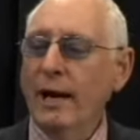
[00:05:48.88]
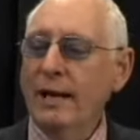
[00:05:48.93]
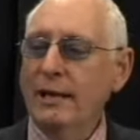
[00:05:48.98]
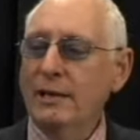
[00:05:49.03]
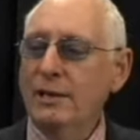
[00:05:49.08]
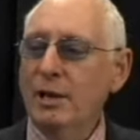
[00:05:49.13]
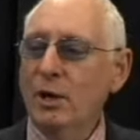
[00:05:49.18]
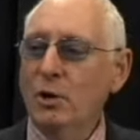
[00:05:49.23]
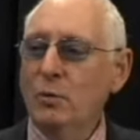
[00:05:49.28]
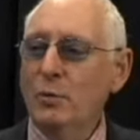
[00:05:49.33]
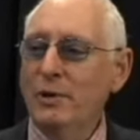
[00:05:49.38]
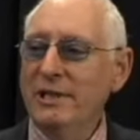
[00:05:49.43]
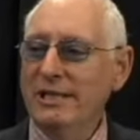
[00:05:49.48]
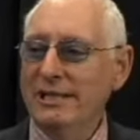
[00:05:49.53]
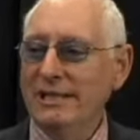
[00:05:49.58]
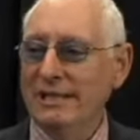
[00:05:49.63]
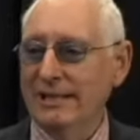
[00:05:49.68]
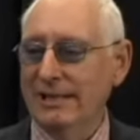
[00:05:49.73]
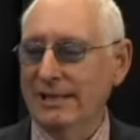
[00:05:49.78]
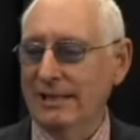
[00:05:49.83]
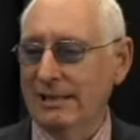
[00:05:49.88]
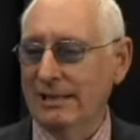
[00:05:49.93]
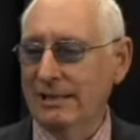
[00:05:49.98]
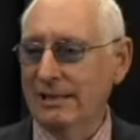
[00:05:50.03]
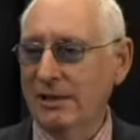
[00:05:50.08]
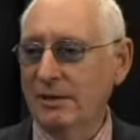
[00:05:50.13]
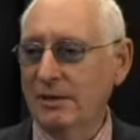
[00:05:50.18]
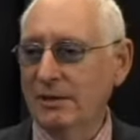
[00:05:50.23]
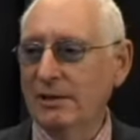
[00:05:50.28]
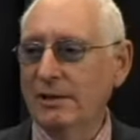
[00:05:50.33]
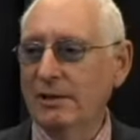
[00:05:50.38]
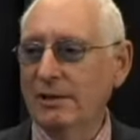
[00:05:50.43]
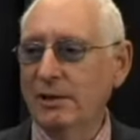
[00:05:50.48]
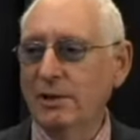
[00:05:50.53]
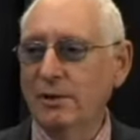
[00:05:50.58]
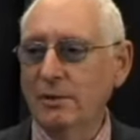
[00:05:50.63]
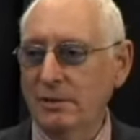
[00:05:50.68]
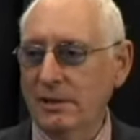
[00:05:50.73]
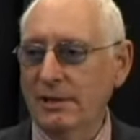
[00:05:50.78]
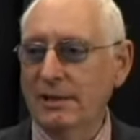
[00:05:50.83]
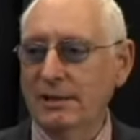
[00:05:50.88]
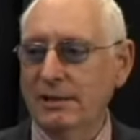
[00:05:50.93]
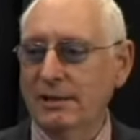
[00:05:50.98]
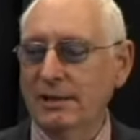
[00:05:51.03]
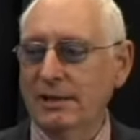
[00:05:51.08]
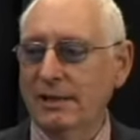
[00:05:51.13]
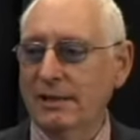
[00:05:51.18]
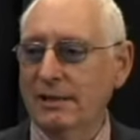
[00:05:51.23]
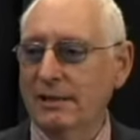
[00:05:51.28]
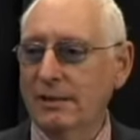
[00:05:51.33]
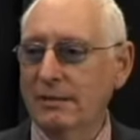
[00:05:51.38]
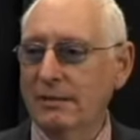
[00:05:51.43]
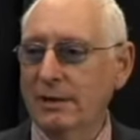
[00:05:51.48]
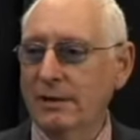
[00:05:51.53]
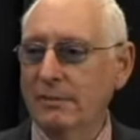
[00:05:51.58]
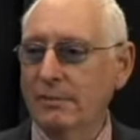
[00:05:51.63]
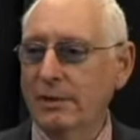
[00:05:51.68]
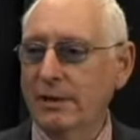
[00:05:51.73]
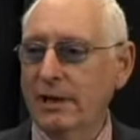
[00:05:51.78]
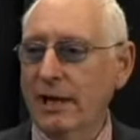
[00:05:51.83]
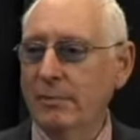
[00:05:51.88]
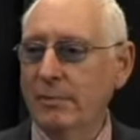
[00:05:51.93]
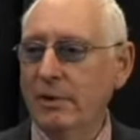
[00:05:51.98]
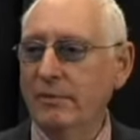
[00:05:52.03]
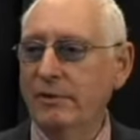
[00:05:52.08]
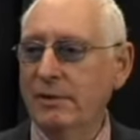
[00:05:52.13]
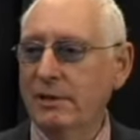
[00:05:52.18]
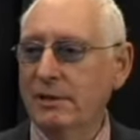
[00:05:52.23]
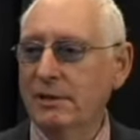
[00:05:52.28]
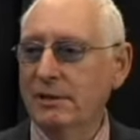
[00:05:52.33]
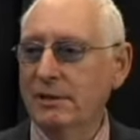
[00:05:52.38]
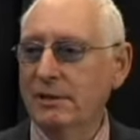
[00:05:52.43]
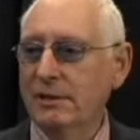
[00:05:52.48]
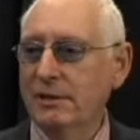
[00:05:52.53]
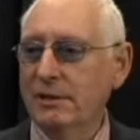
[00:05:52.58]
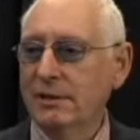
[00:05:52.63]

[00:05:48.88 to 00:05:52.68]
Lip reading: don't we see it so clearly? You did see it. It became evidenced.